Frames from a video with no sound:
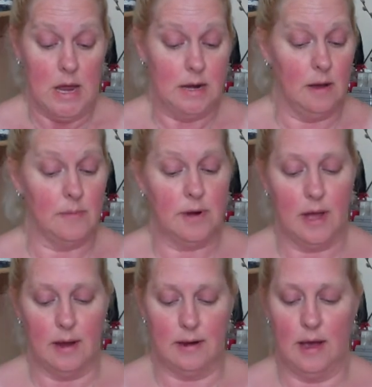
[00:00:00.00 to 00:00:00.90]
Number
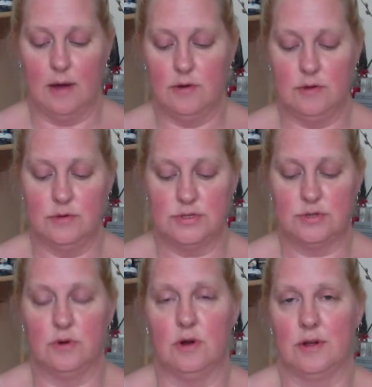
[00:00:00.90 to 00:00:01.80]
9, how do you
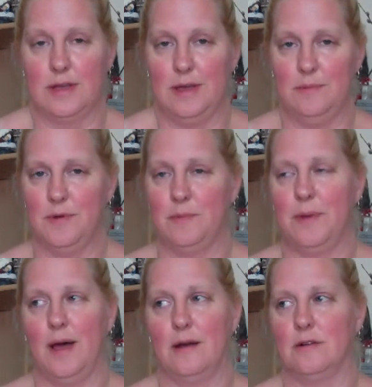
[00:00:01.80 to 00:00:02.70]
store or keep your
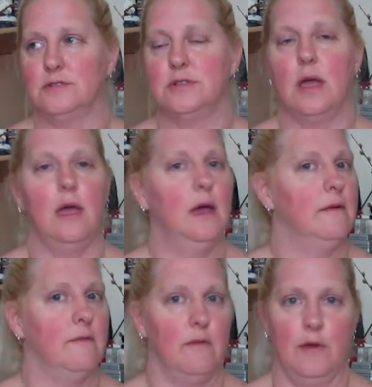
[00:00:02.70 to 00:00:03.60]
patterns?
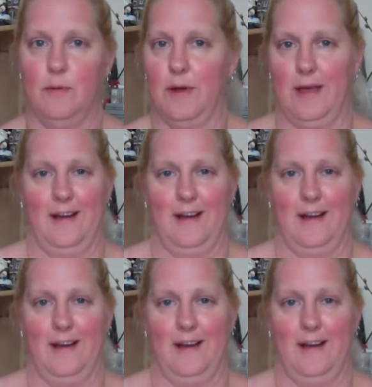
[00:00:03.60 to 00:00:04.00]
Everywhere.